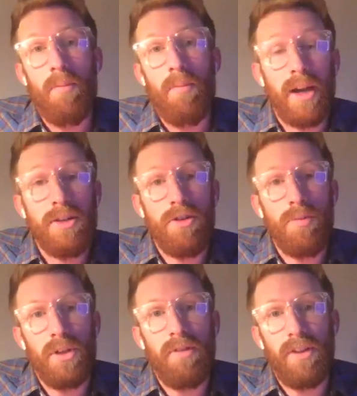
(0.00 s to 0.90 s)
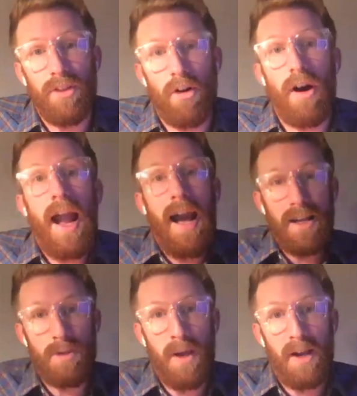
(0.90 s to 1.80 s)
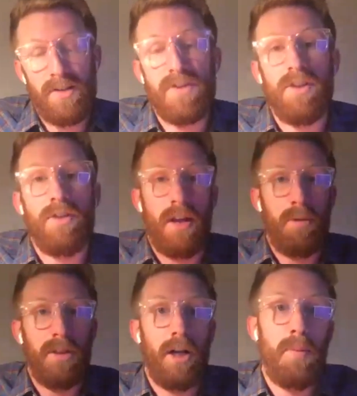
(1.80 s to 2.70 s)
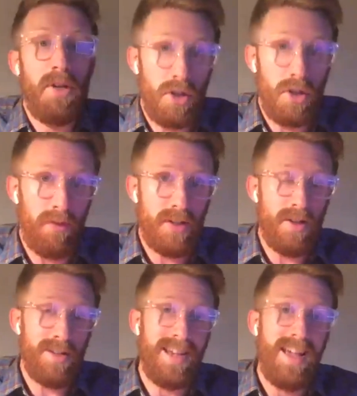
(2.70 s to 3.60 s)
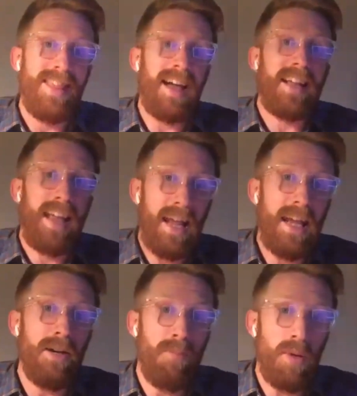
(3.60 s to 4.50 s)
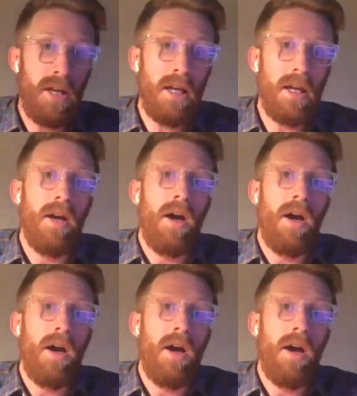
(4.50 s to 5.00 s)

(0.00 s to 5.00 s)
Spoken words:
but I do believe that there are aspects of psilocybin therapy services that can be